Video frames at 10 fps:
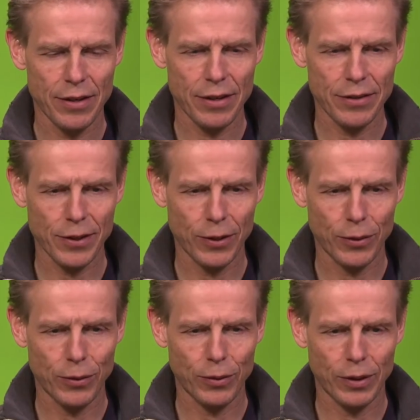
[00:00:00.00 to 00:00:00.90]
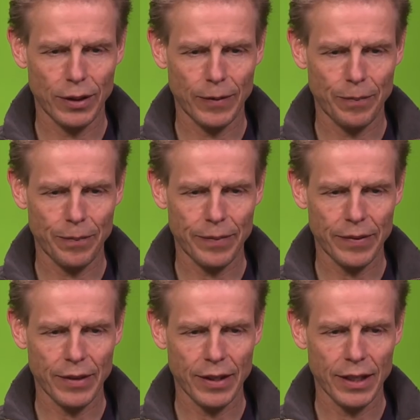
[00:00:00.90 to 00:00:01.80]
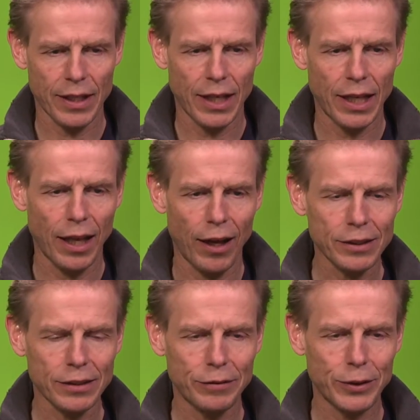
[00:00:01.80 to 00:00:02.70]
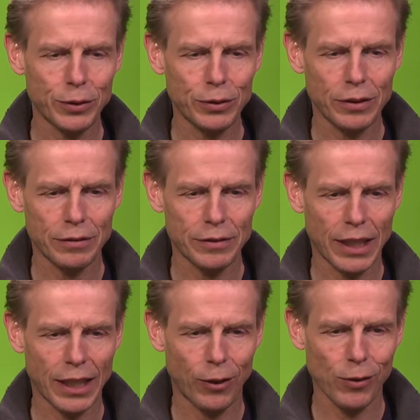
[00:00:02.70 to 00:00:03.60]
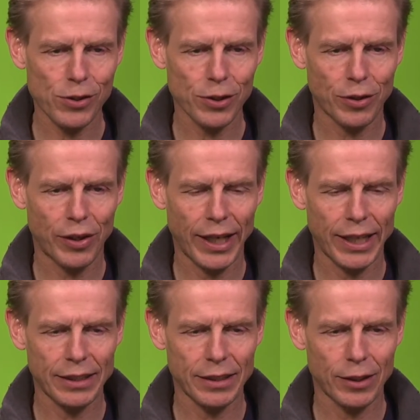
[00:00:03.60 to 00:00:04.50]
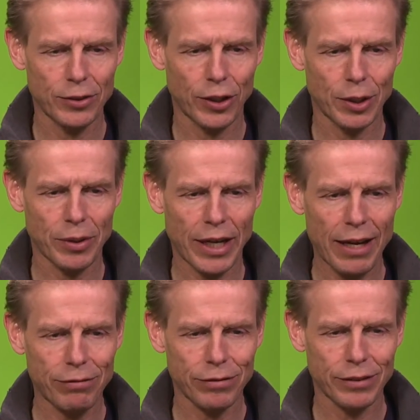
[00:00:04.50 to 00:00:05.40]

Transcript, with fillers: So um, a last view, we can also create a term graph